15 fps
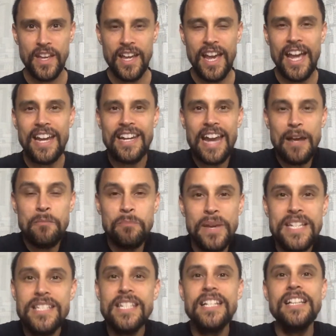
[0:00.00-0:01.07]
and
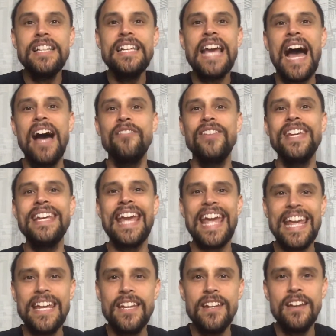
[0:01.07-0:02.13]
basically having
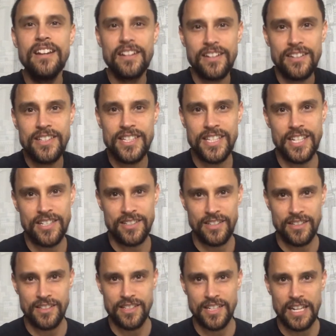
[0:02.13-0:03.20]

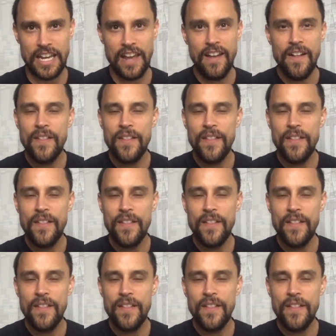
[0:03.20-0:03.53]
inconsistency.